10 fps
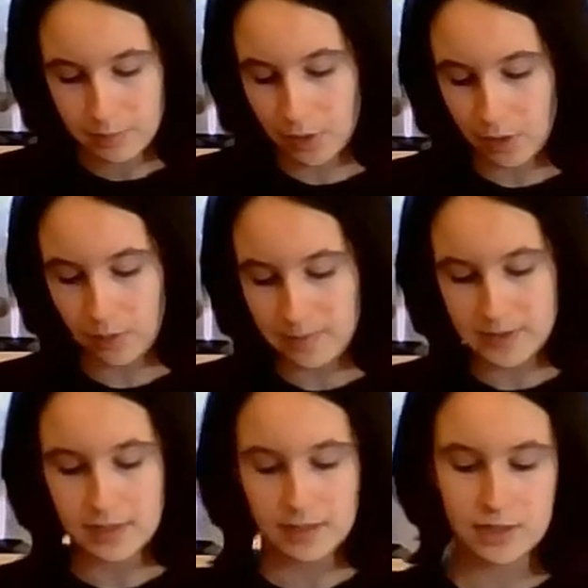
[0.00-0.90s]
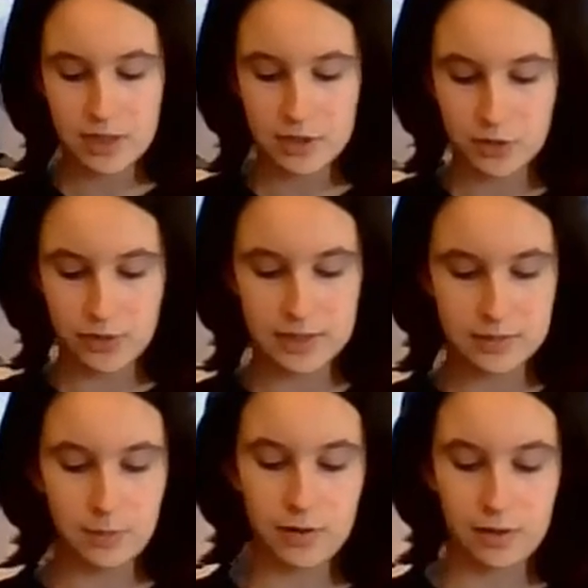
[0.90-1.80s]
But obviously that's her
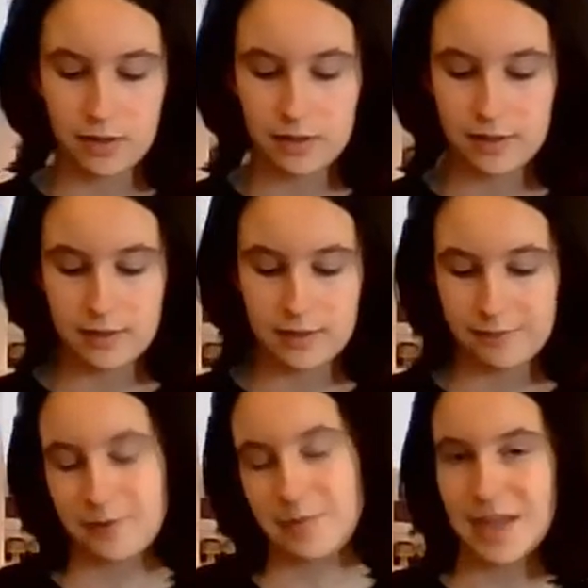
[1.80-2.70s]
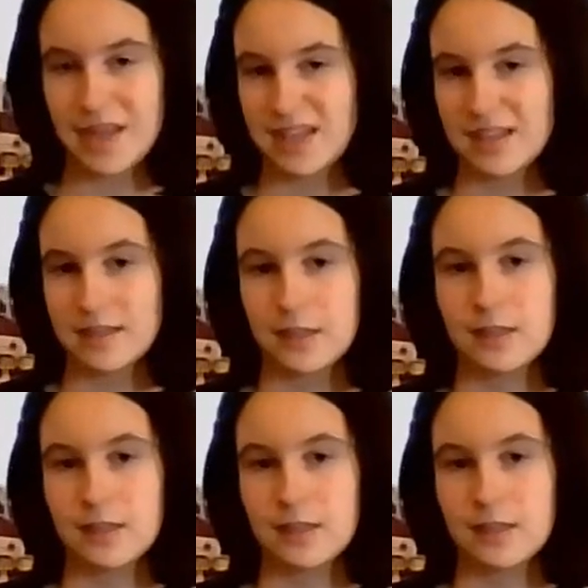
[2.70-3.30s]
choice. But for me,